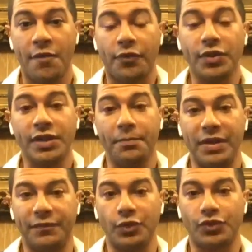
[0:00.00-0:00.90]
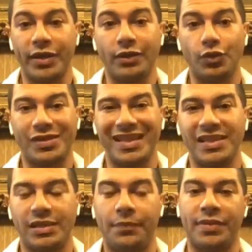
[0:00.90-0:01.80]
For example, if you're trying to sell
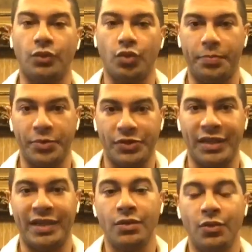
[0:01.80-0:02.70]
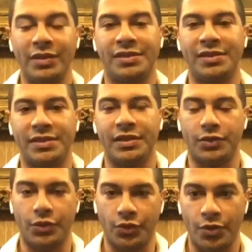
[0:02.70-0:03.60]
something to a person and he was listening
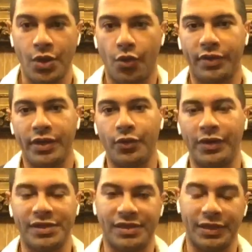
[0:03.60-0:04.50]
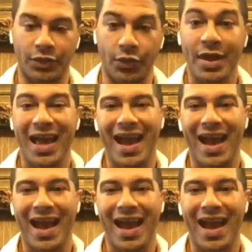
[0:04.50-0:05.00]
to you, or they were listening to you,